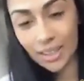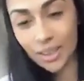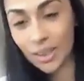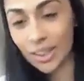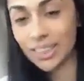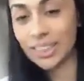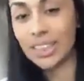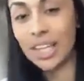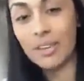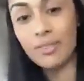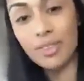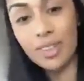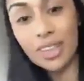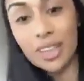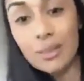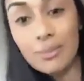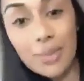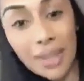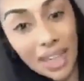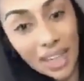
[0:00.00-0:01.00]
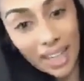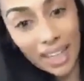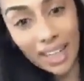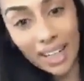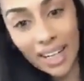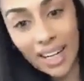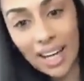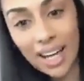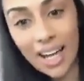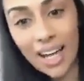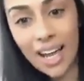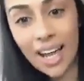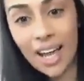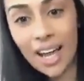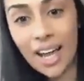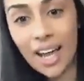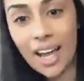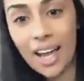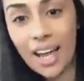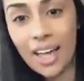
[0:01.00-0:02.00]
So it's definitely me.
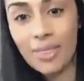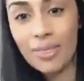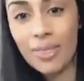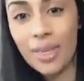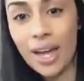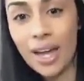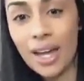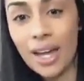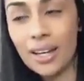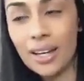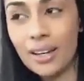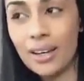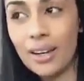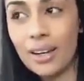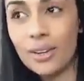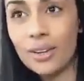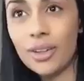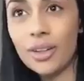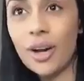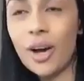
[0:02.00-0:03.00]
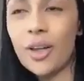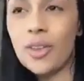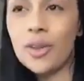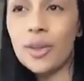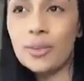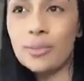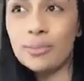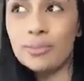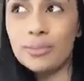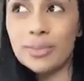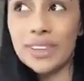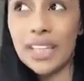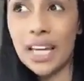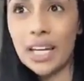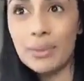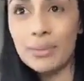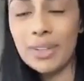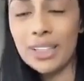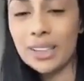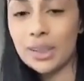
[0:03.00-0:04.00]
And then the other side
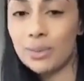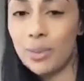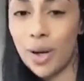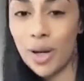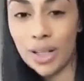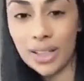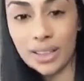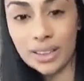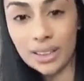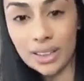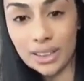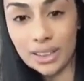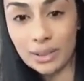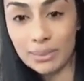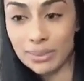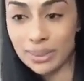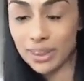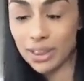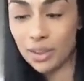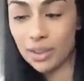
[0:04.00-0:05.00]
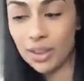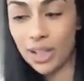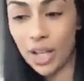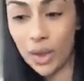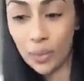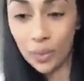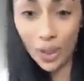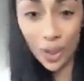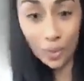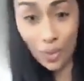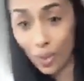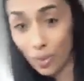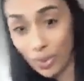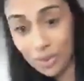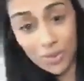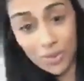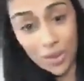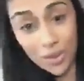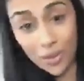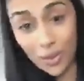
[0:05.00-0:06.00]
of me is Marcus, because I'm still like, wait, what are we
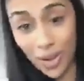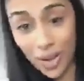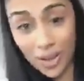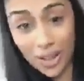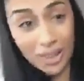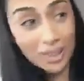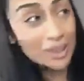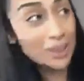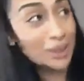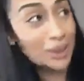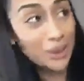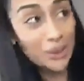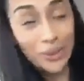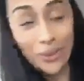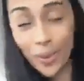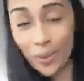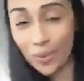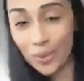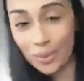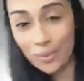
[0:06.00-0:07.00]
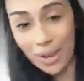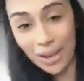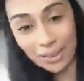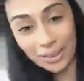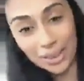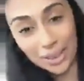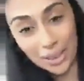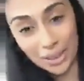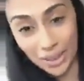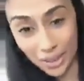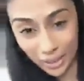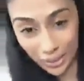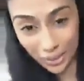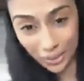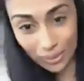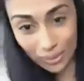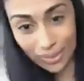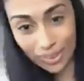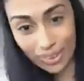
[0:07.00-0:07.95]
going to walk into? What are we about to do?